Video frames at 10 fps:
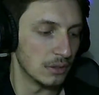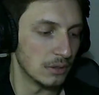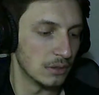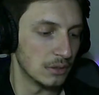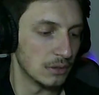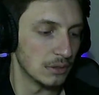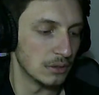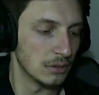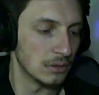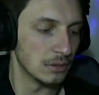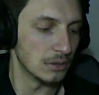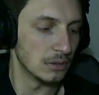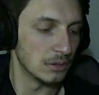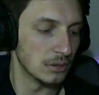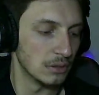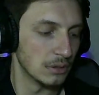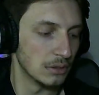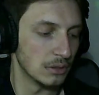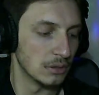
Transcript: (silence)